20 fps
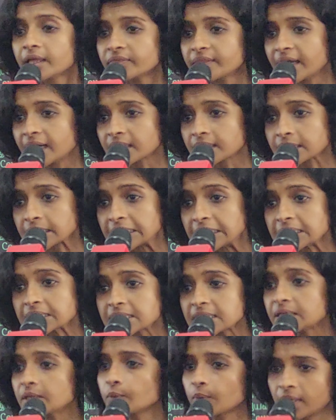they are
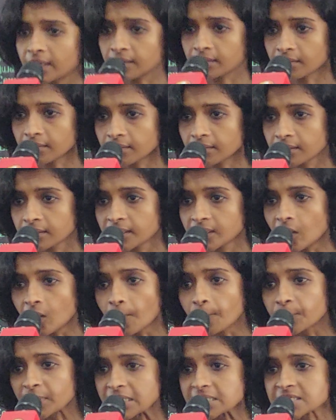continuing the
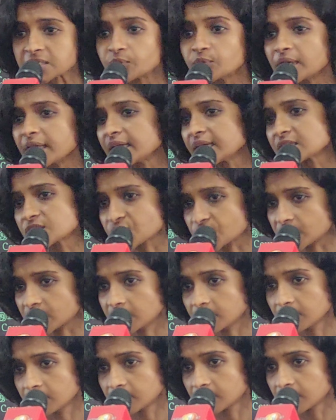oppressive nature